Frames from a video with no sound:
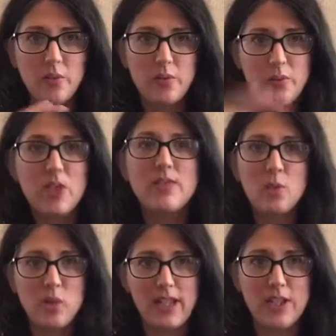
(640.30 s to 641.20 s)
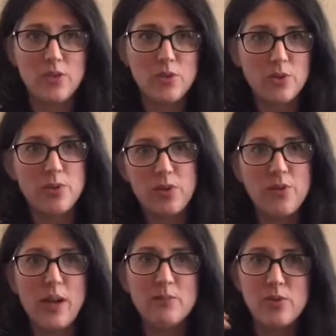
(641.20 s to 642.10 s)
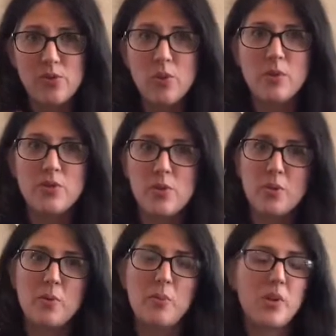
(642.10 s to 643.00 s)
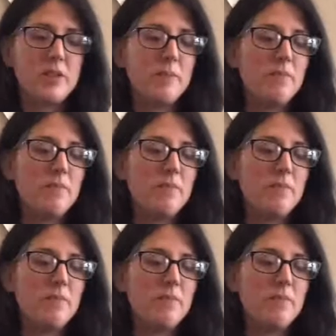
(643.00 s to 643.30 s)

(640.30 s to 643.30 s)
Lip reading: preschool age. Nursery rhymes are super, super important.